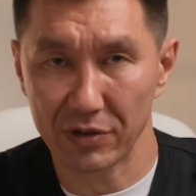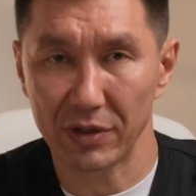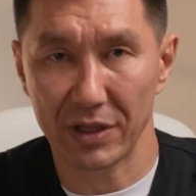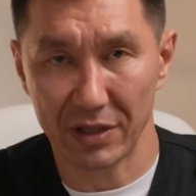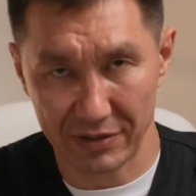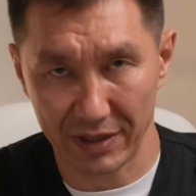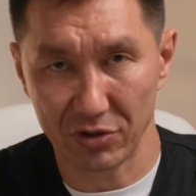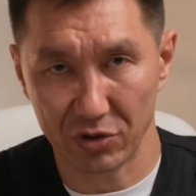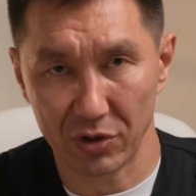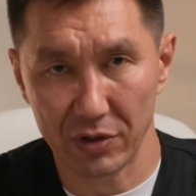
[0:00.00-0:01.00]
on a real
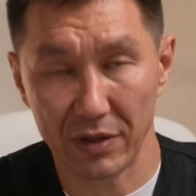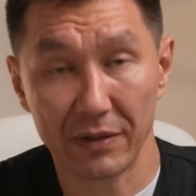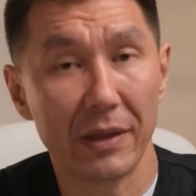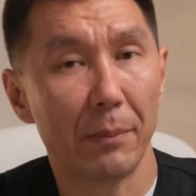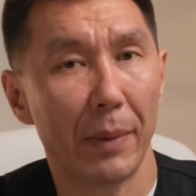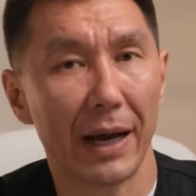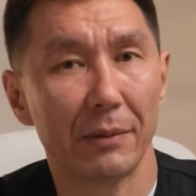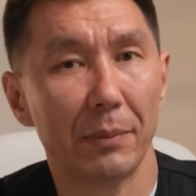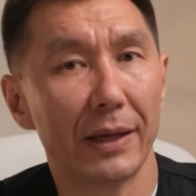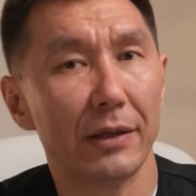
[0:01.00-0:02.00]
denture the
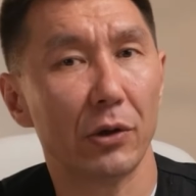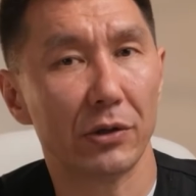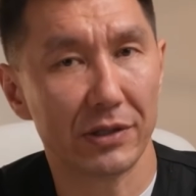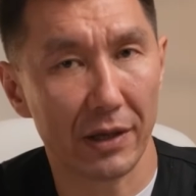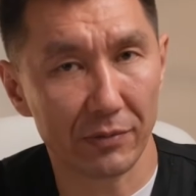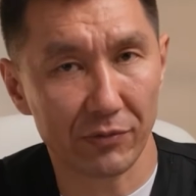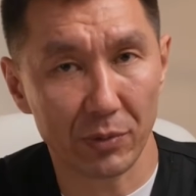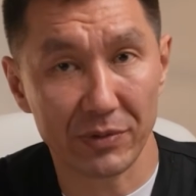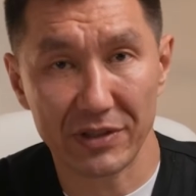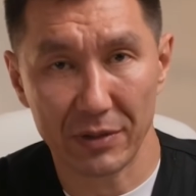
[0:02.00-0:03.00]
main methods
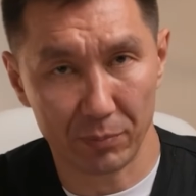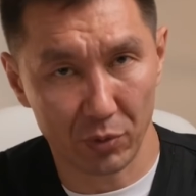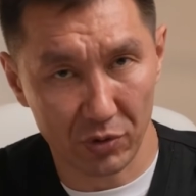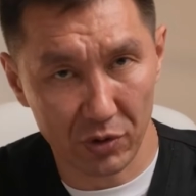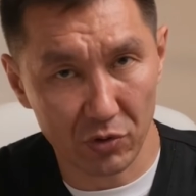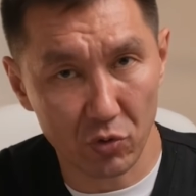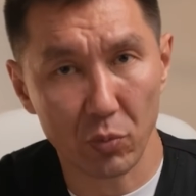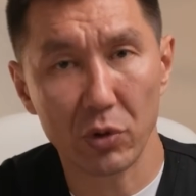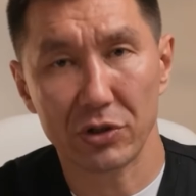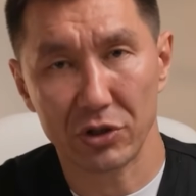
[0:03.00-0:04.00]
from simple to
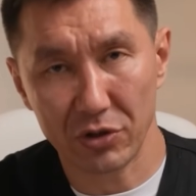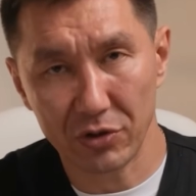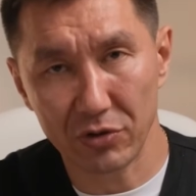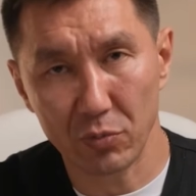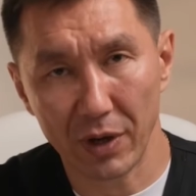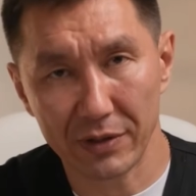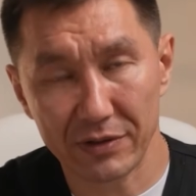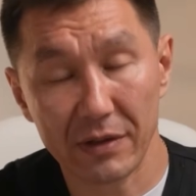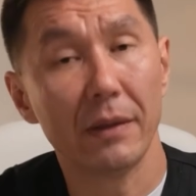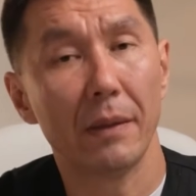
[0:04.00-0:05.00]
more serious
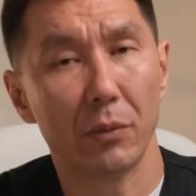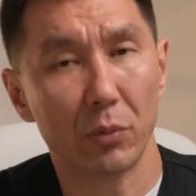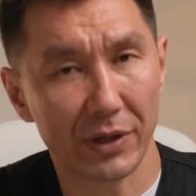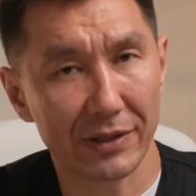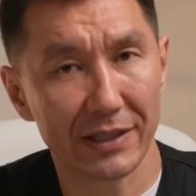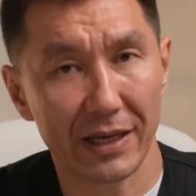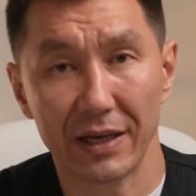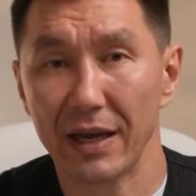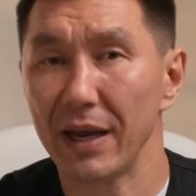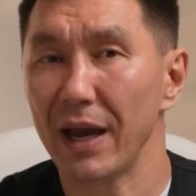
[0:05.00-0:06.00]
ones. We'll see
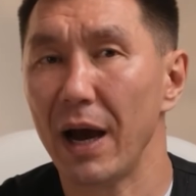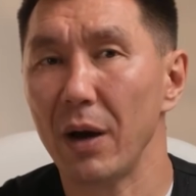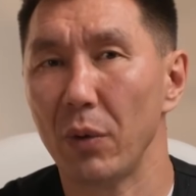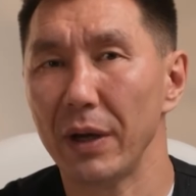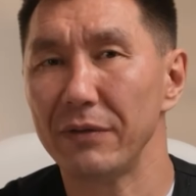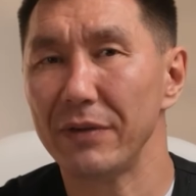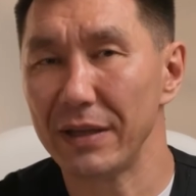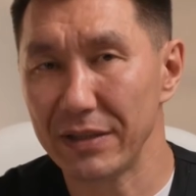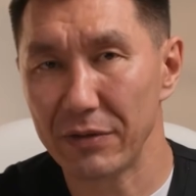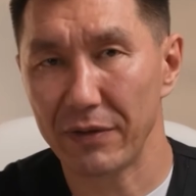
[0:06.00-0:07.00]
how
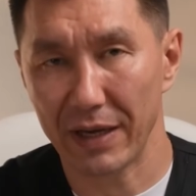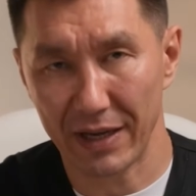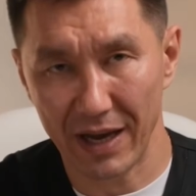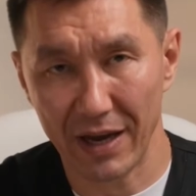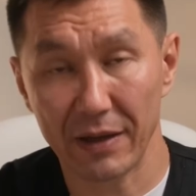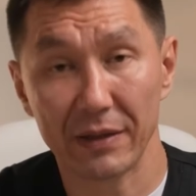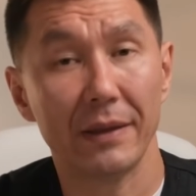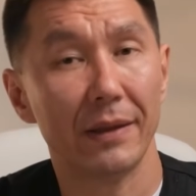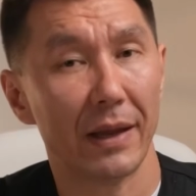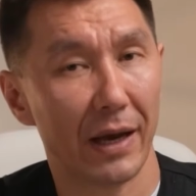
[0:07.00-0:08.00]
effective they are
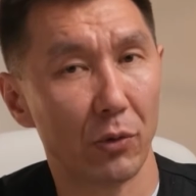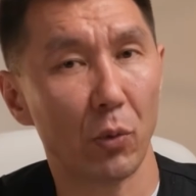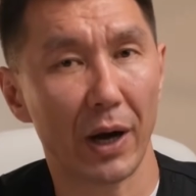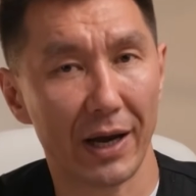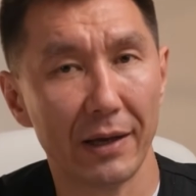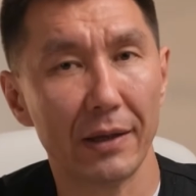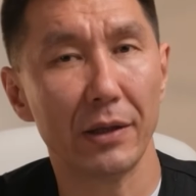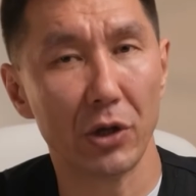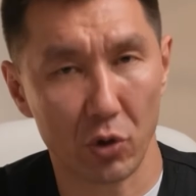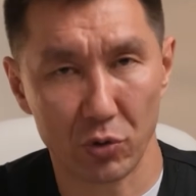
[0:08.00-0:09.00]
and why
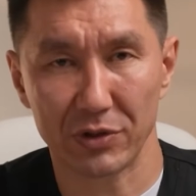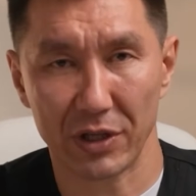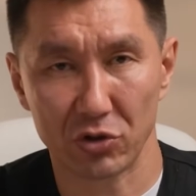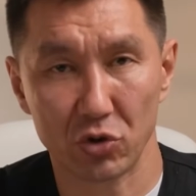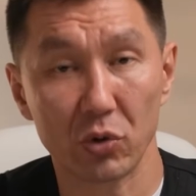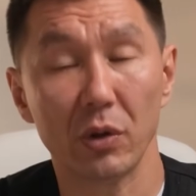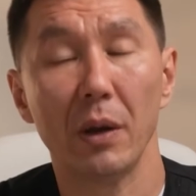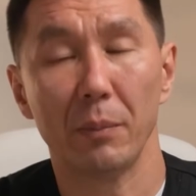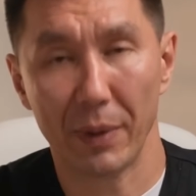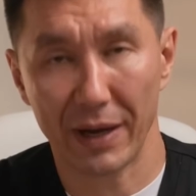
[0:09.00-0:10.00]
the lower denture
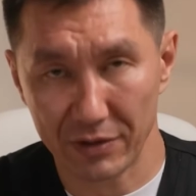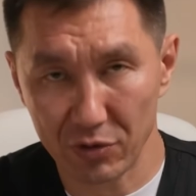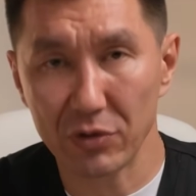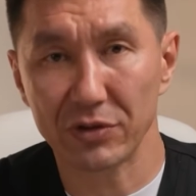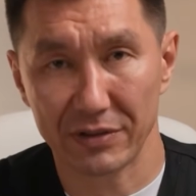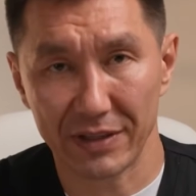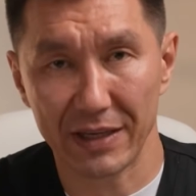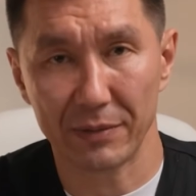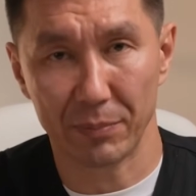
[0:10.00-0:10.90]
might not stay in